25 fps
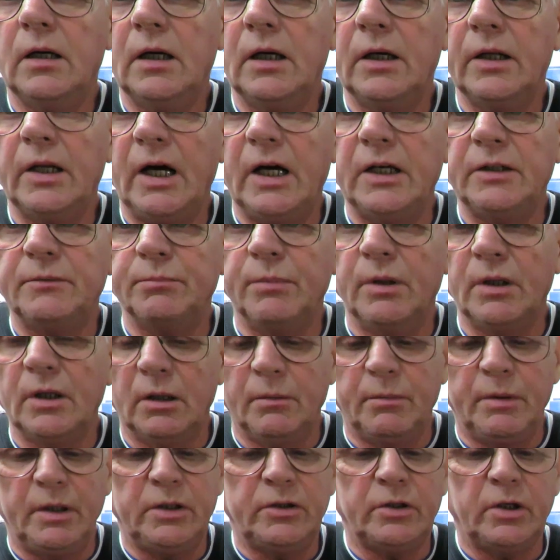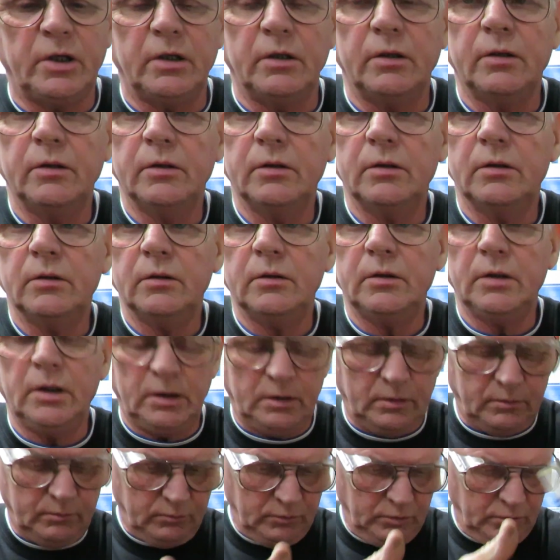an 8mm
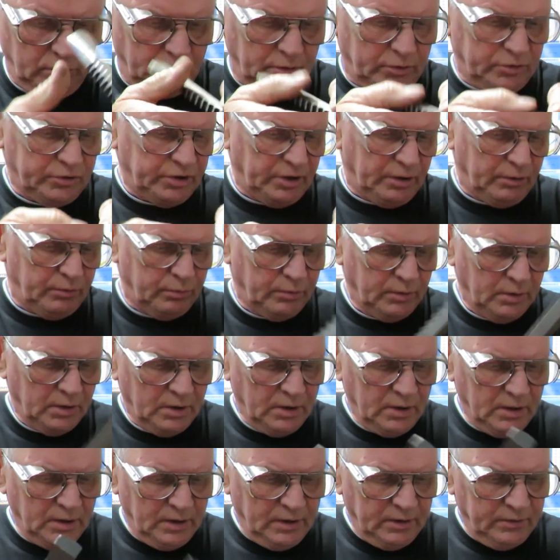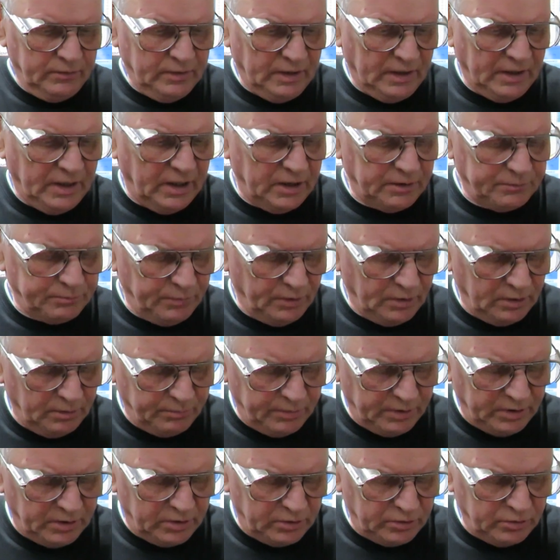unit. So that
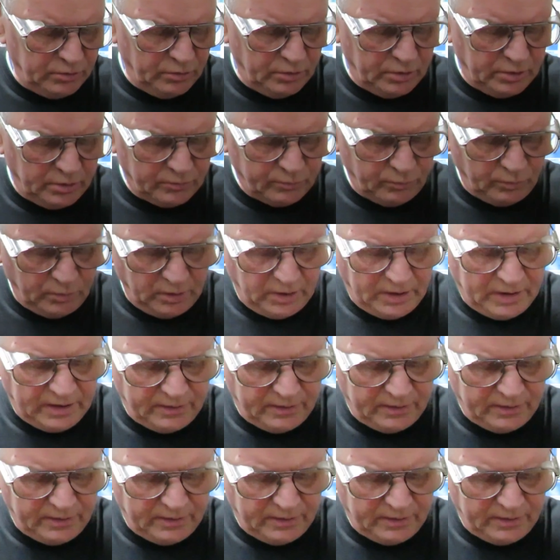8mm unit will